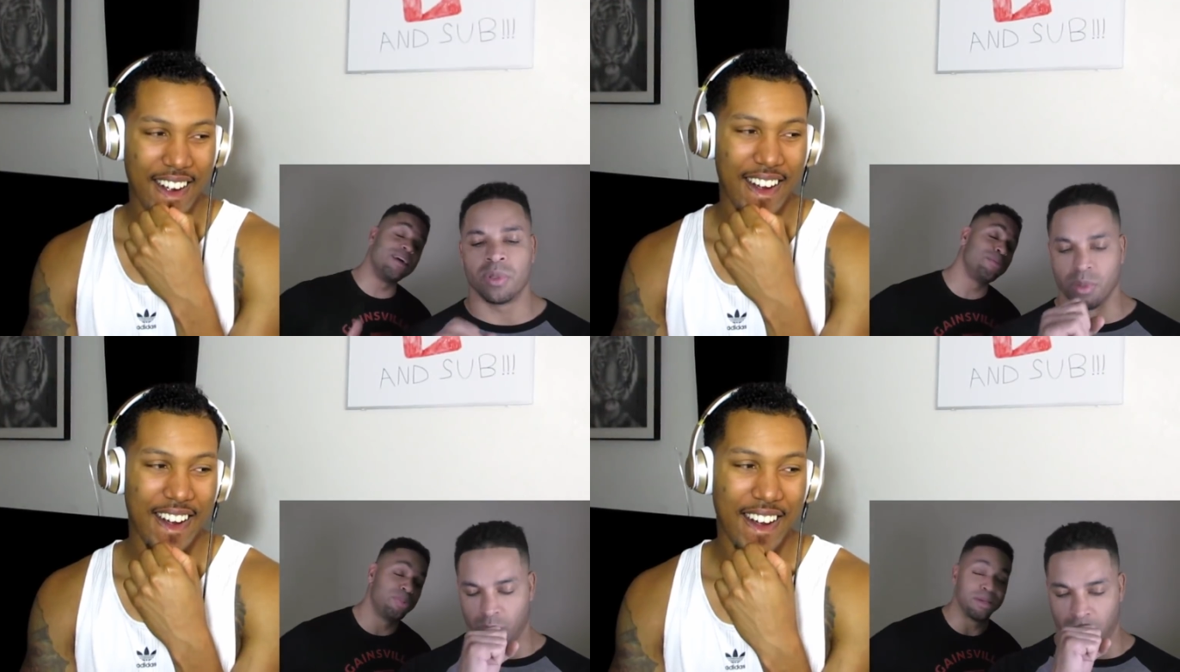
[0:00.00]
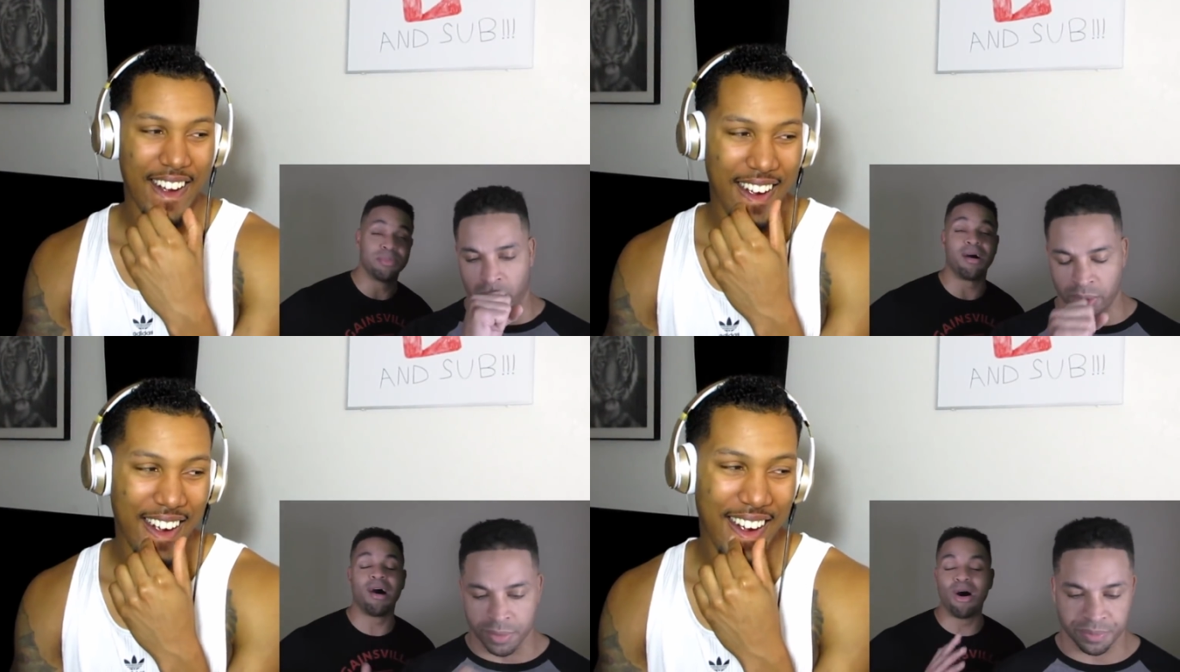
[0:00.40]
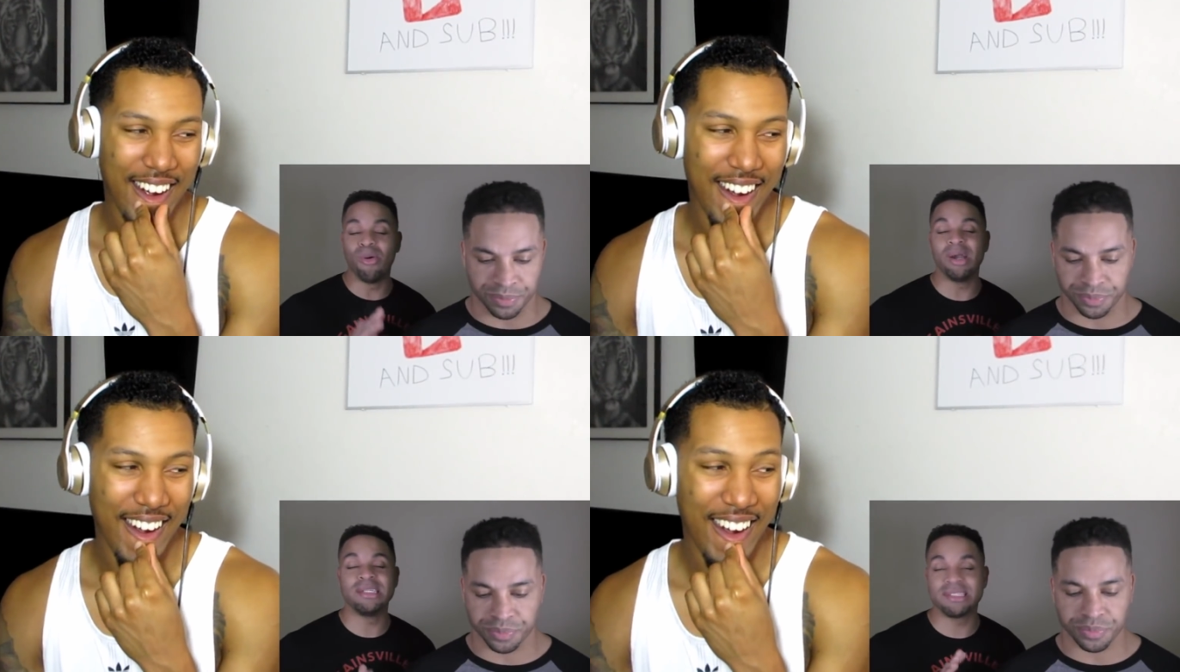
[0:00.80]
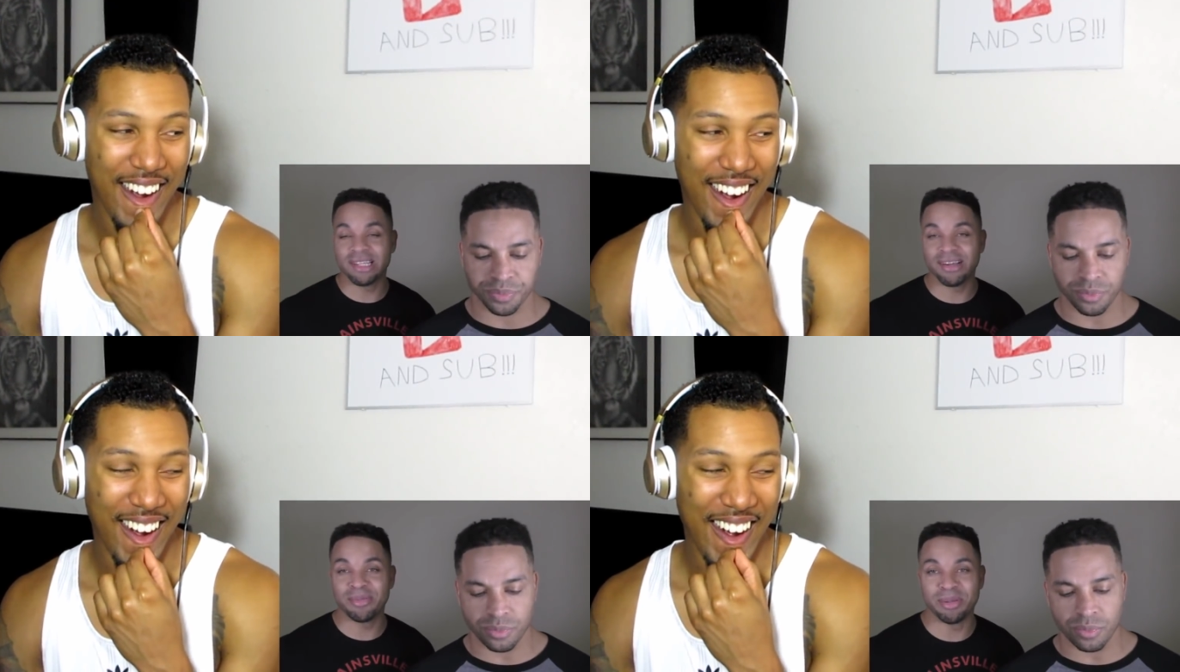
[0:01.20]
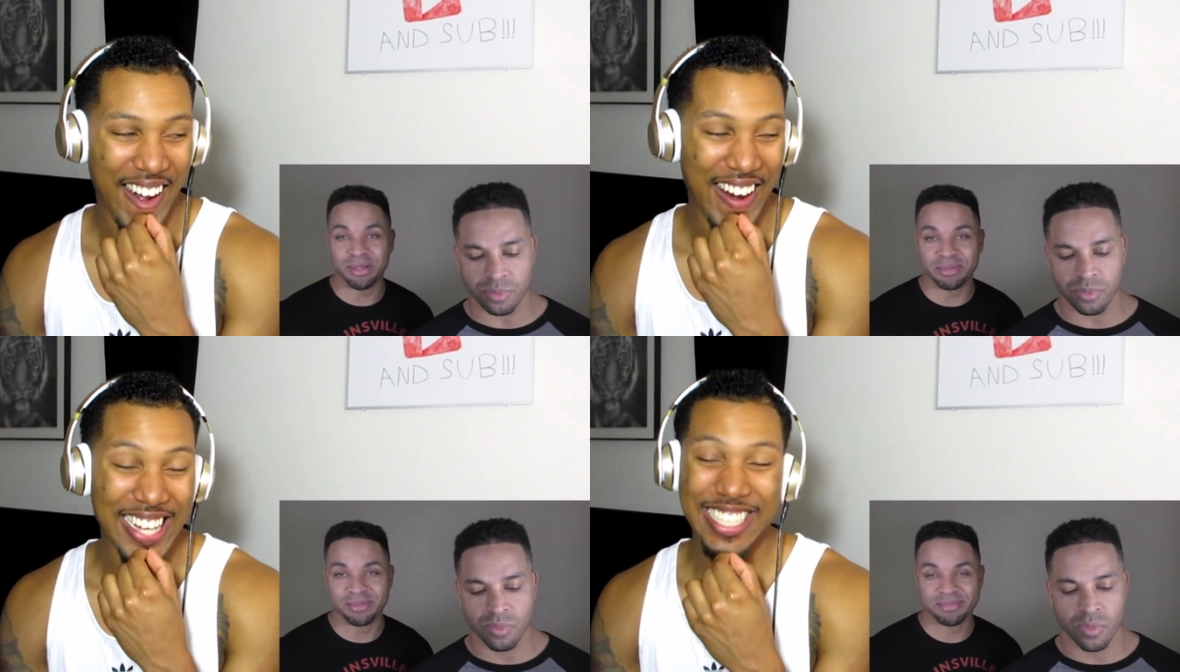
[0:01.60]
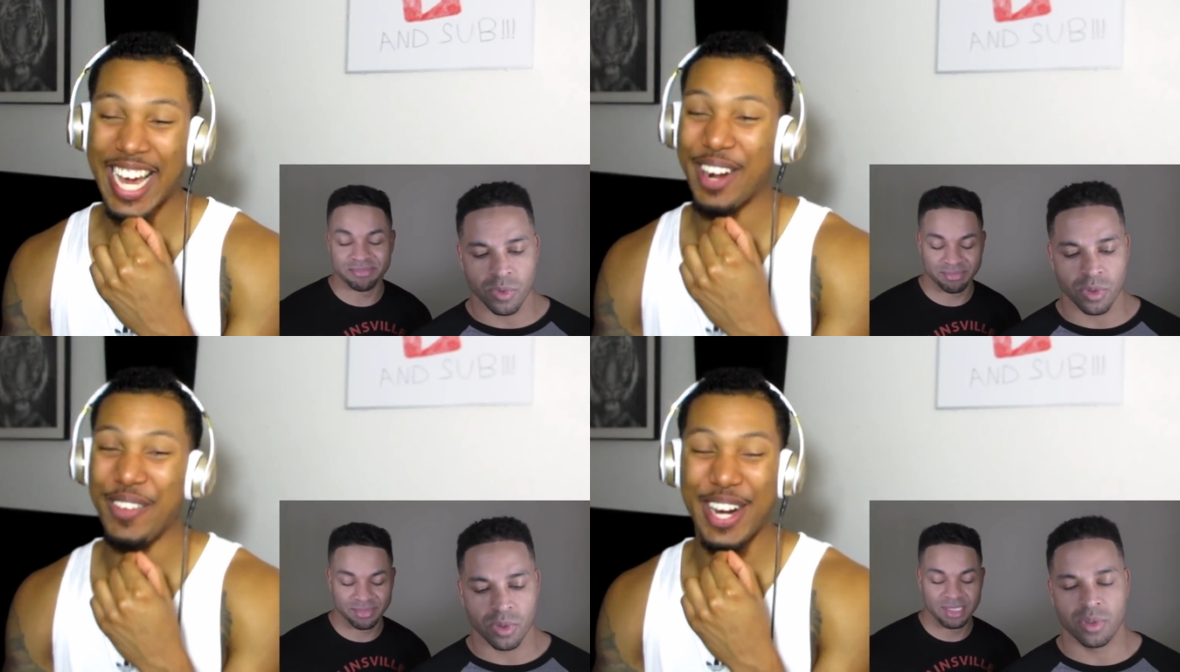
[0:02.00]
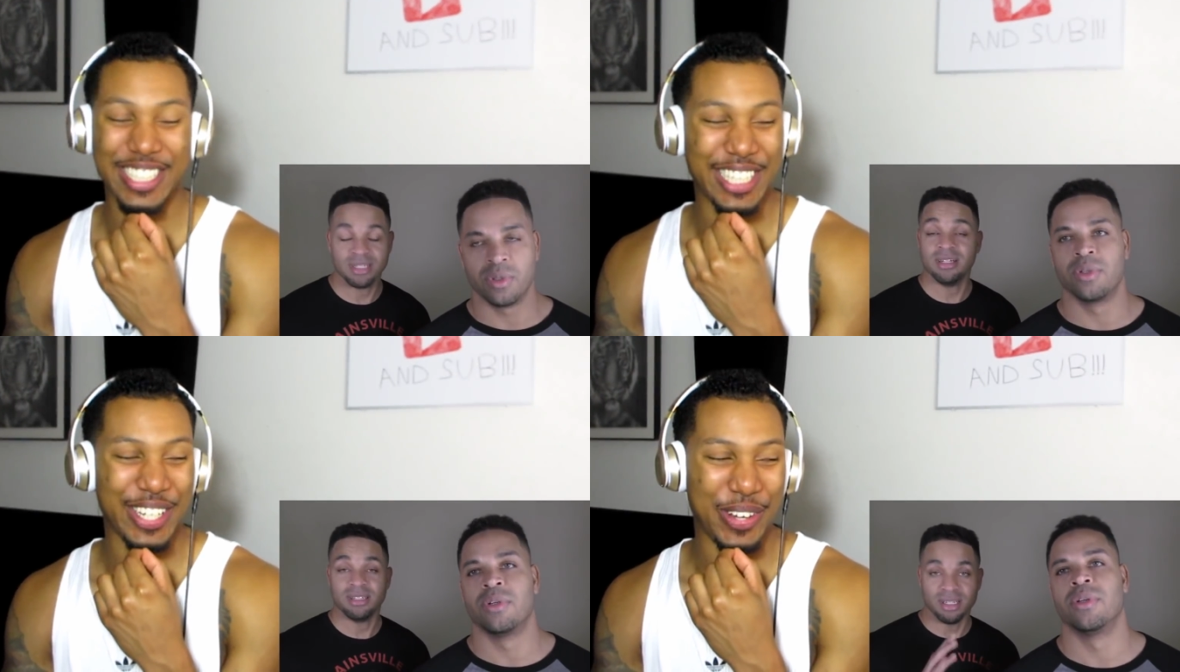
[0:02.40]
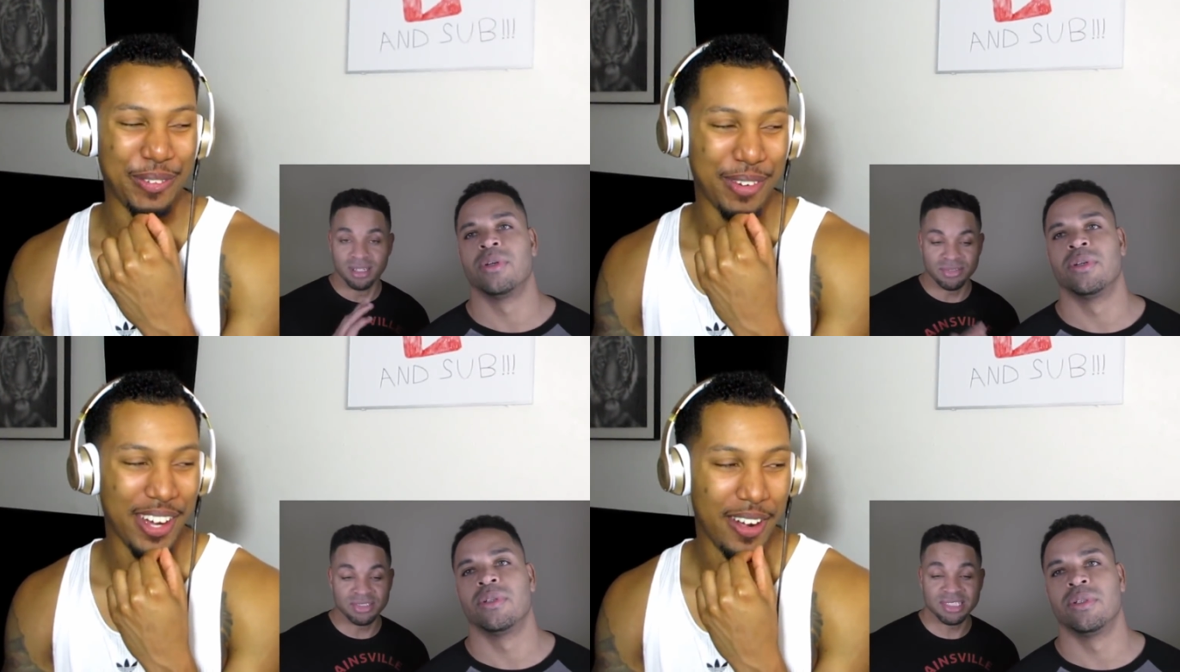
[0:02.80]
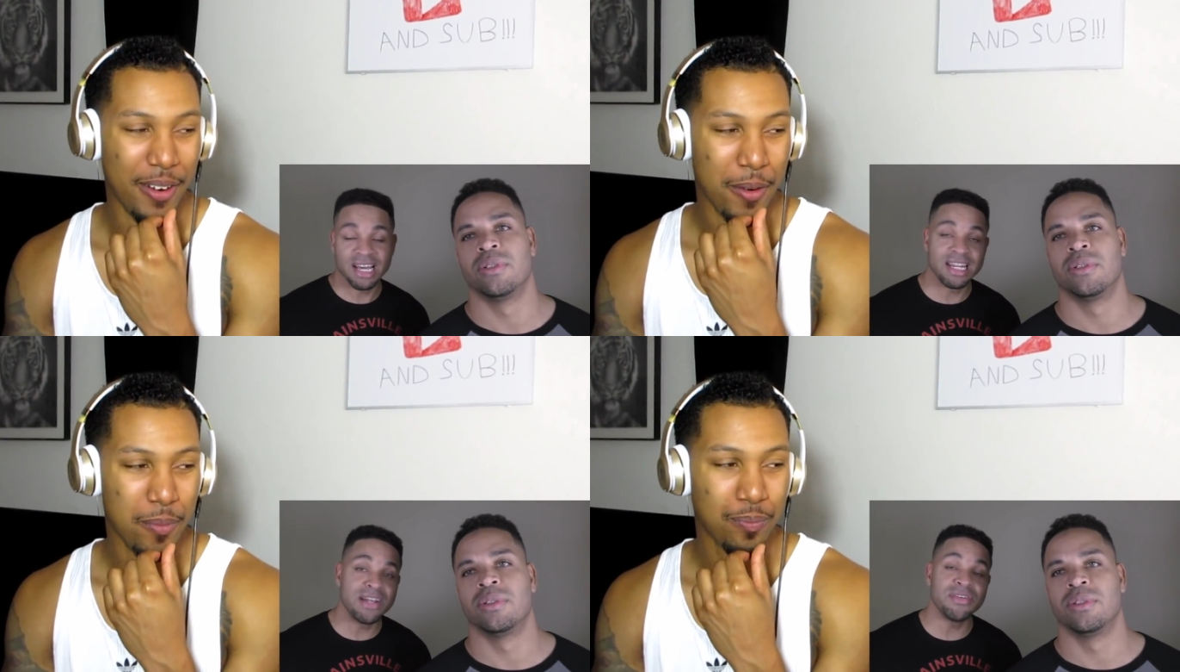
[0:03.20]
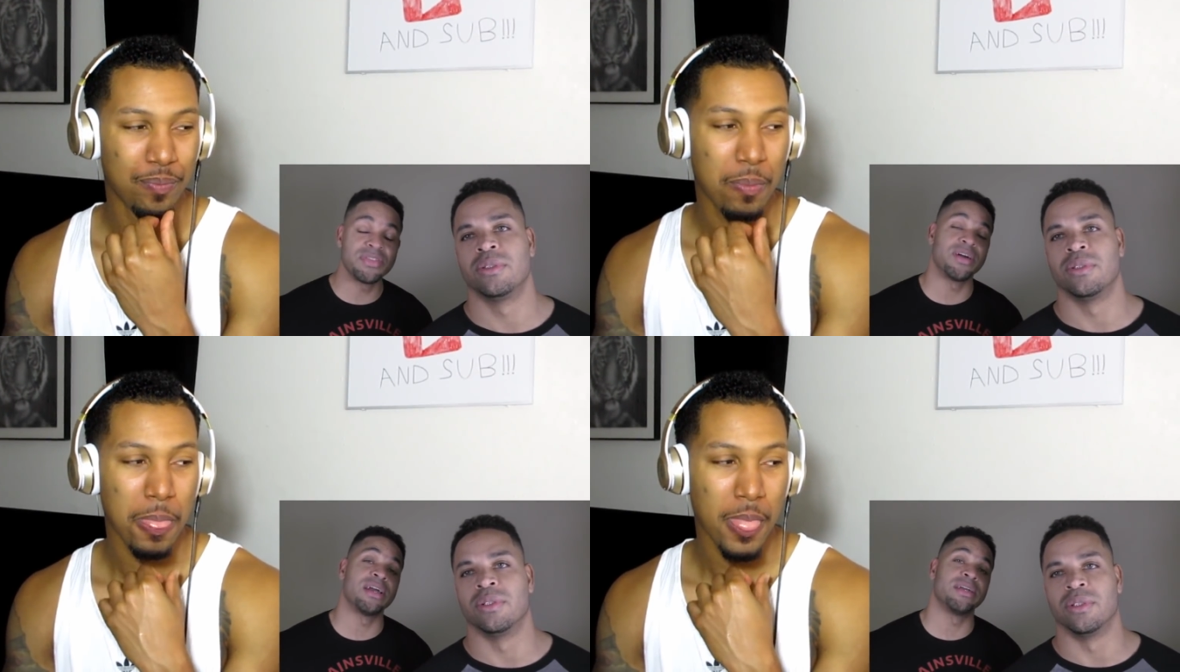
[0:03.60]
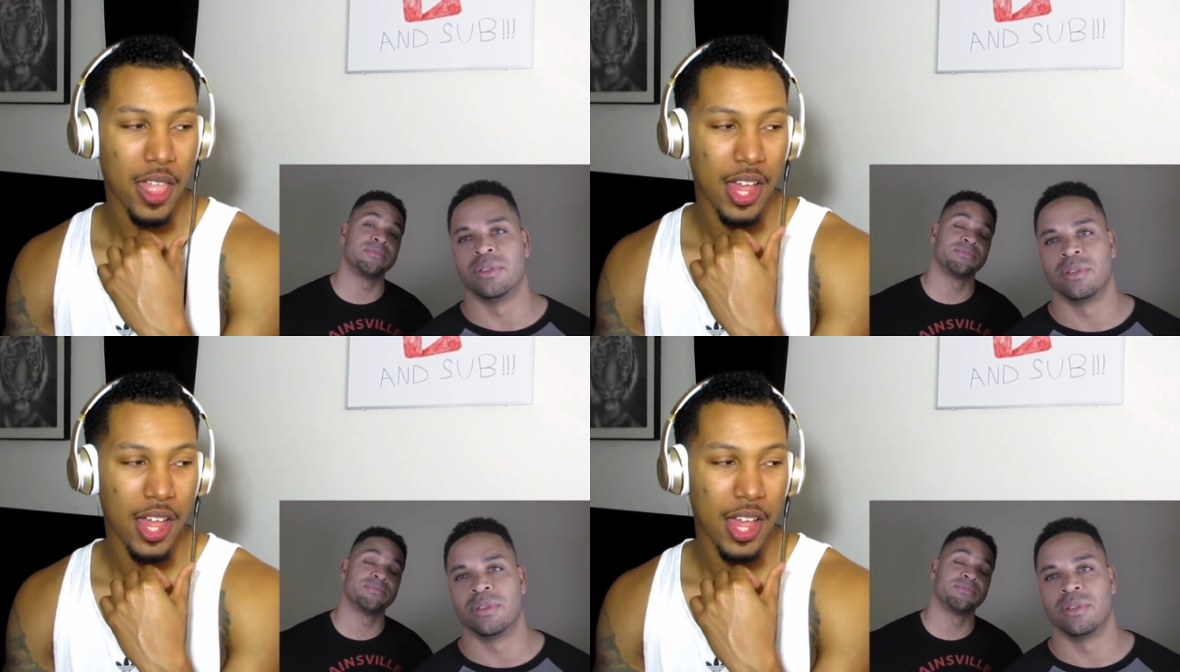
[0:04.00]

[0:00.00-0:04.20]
Speaker 1: tell people. Always tell people. That's kind of weird to do. Love is not everything.